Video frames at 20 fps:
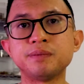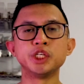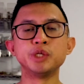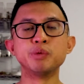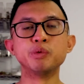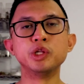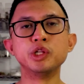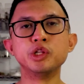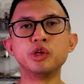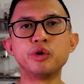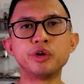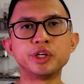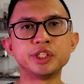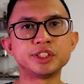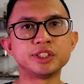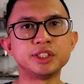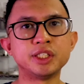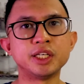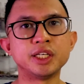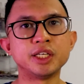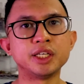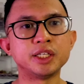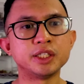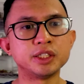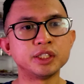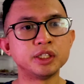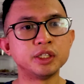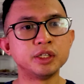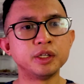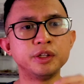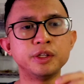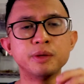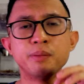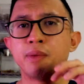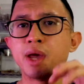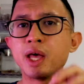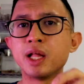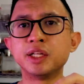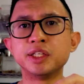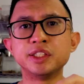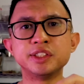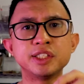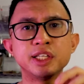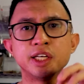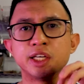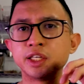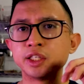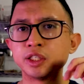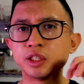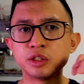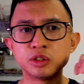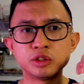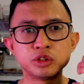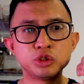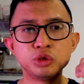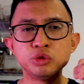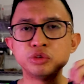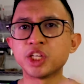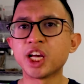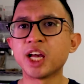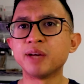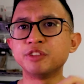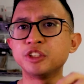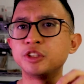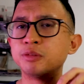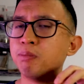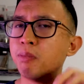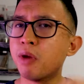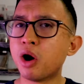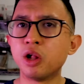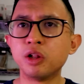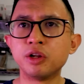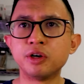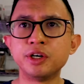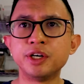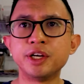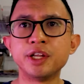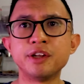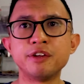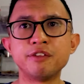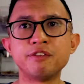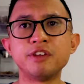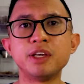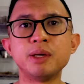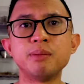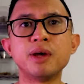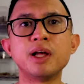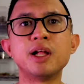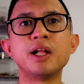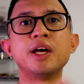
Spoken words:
You will notice that the male is like 2 times smaller than the female,